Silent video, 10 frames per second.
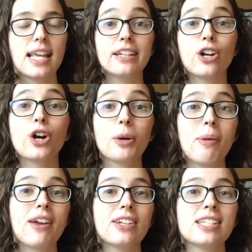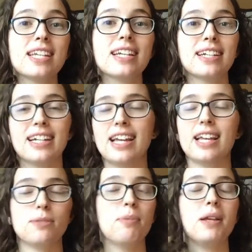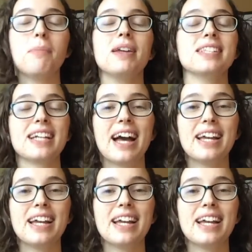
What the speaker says: And her parenting has been amazing.